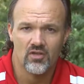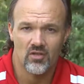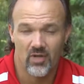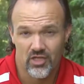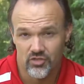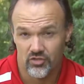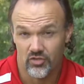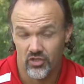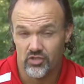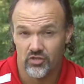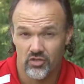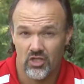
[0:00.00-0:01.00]
to make sure
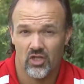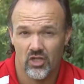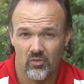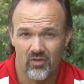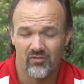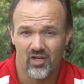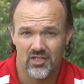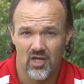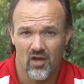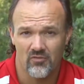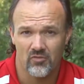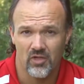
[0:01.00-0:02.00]
that you're dealing with
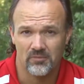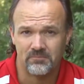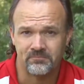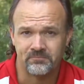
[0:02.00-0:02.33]
Phytophthora.